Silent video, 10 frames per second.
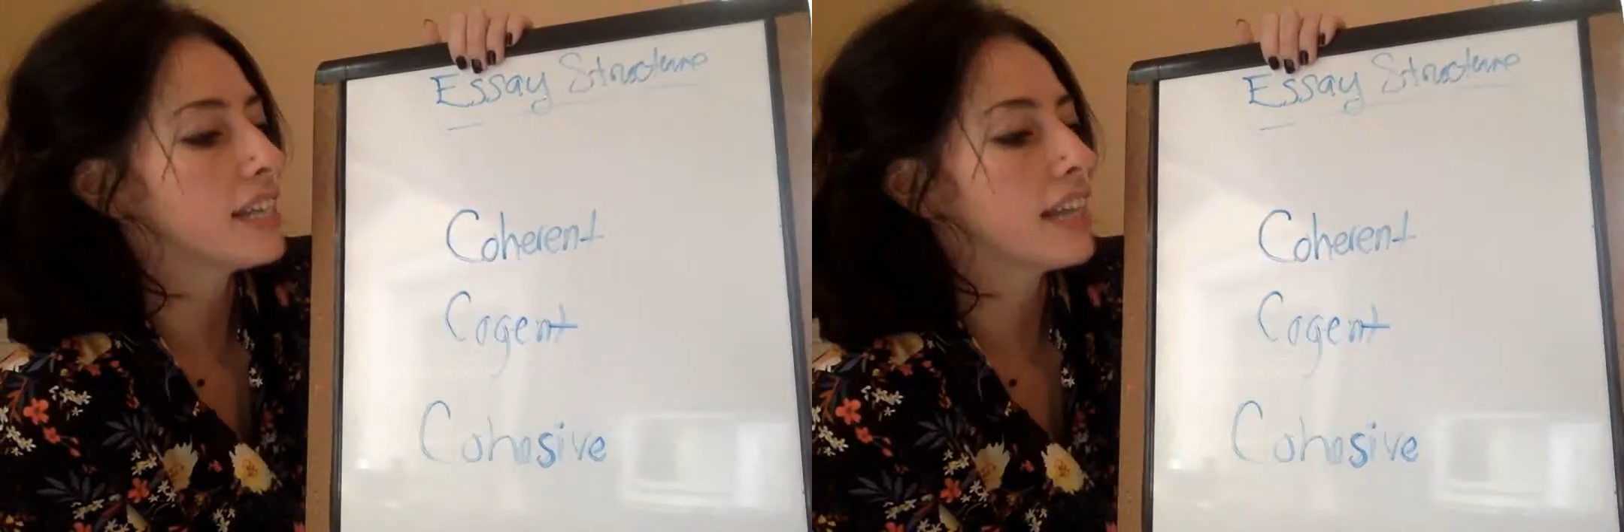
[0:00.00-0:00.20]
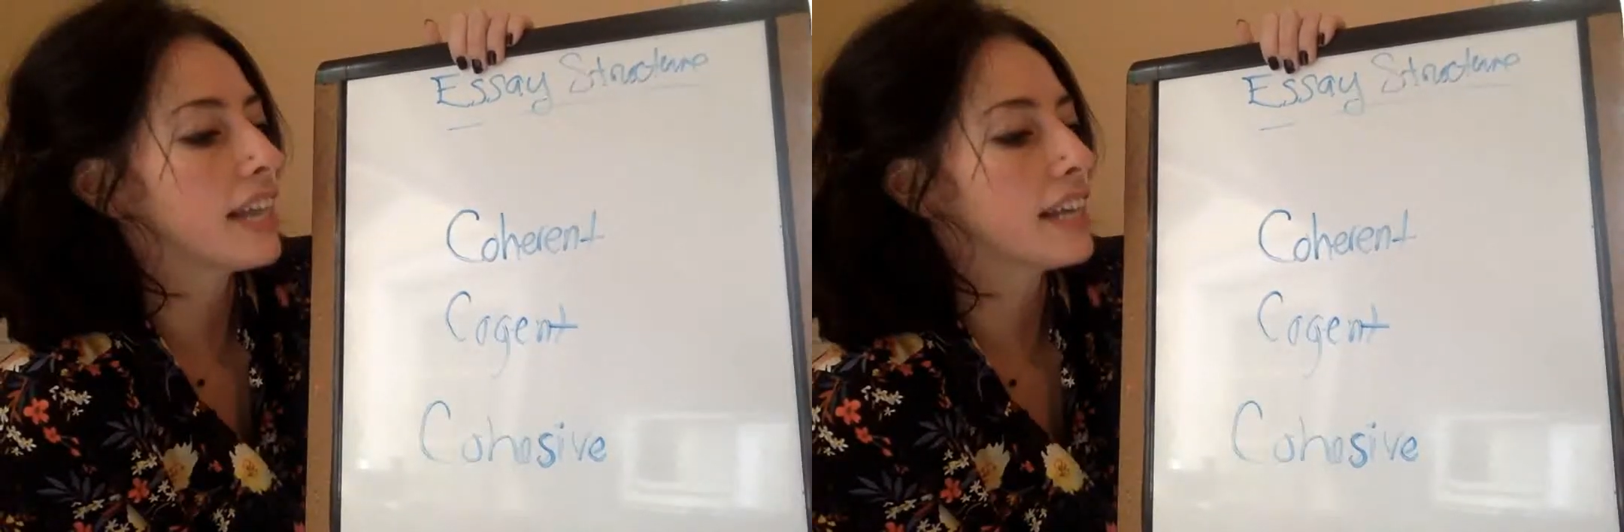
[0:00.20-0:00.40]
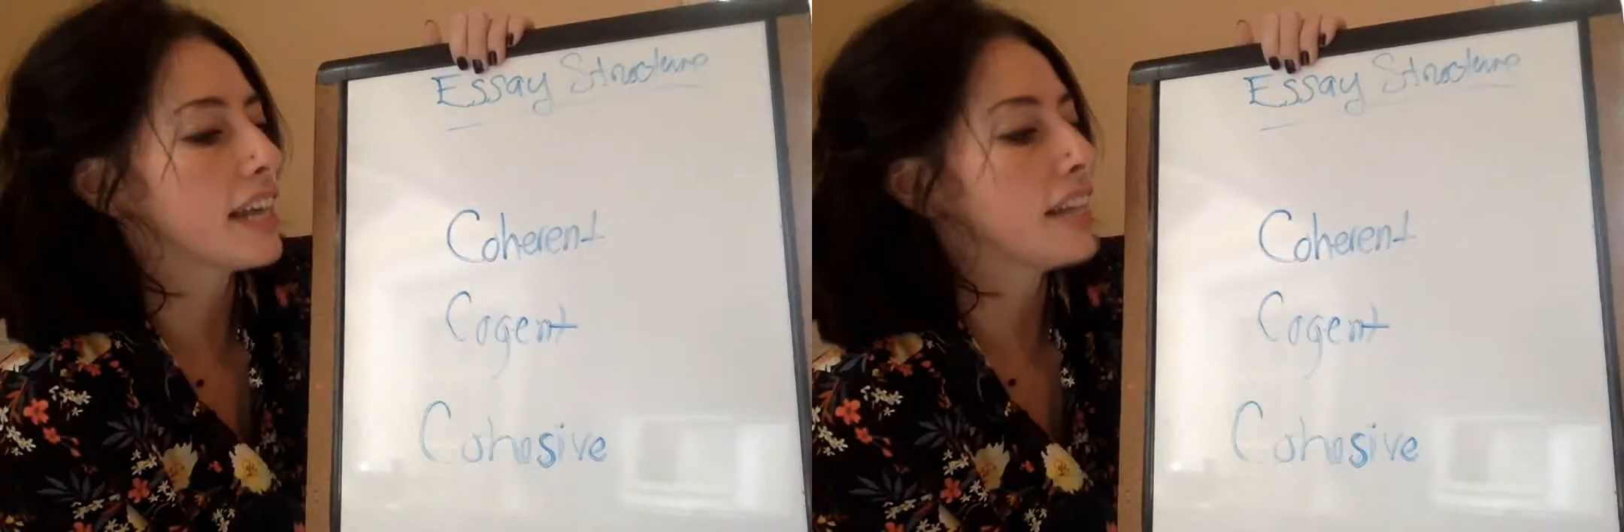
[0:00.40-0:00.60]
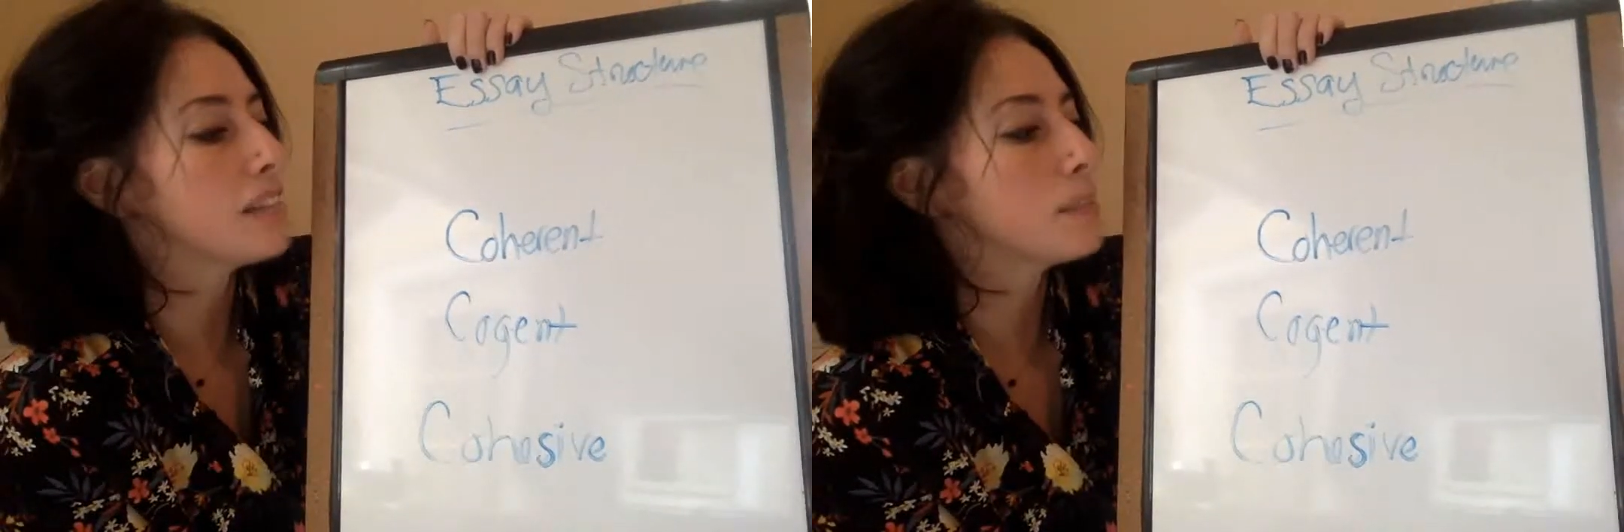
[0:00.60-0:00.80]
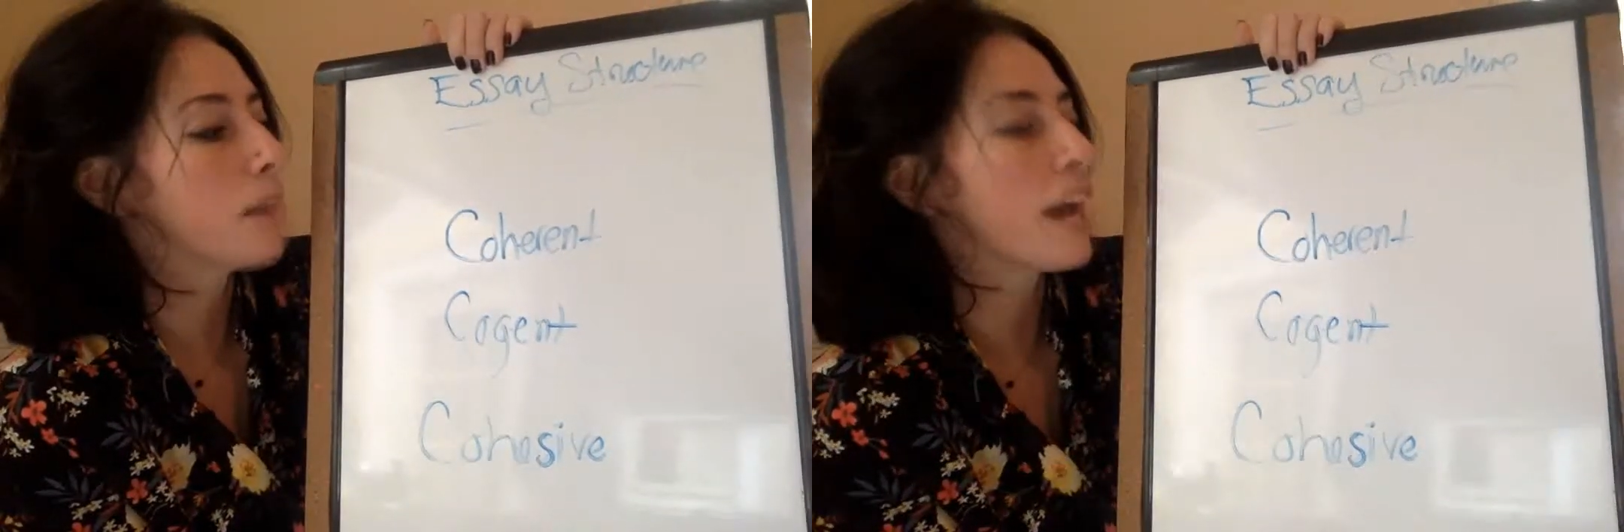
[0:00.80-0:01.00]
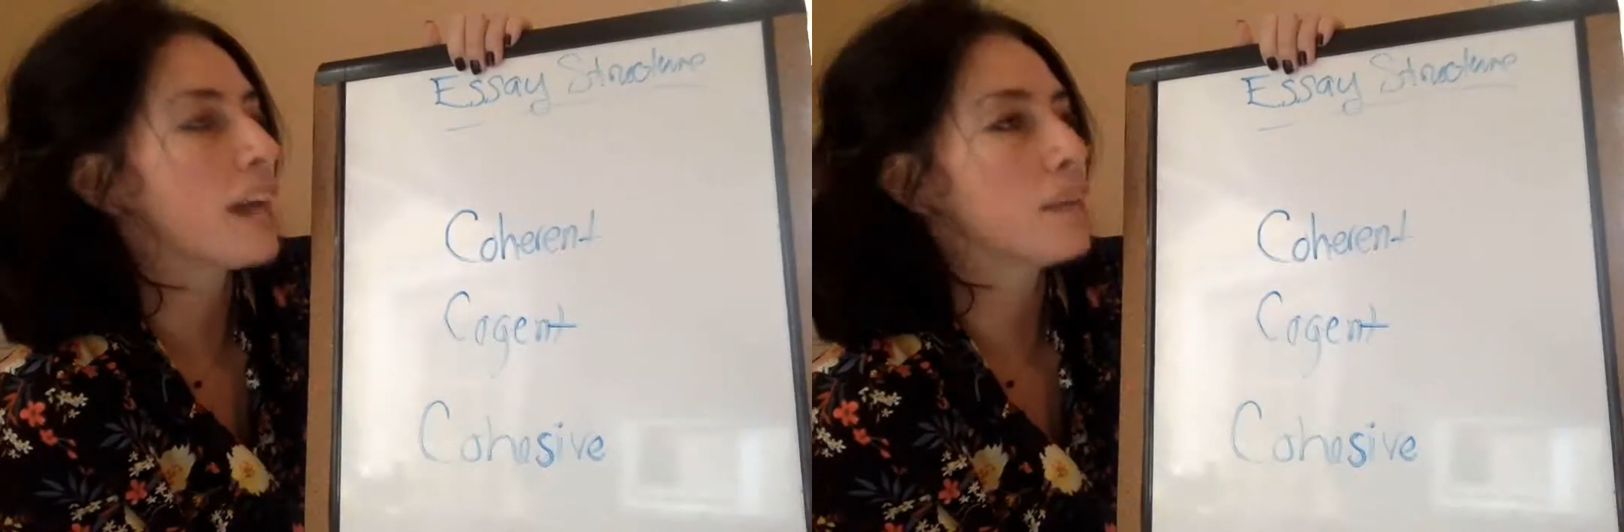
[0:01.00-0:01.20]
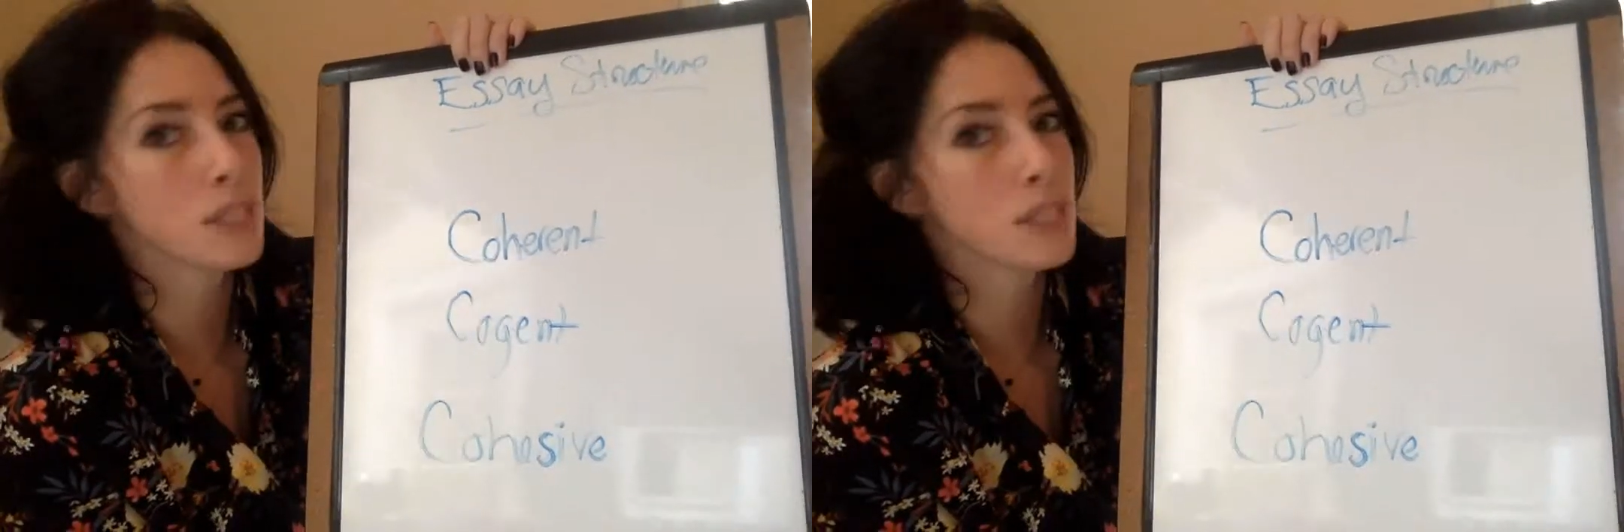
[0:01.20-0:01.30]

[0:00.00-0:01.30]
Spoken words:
like a spine,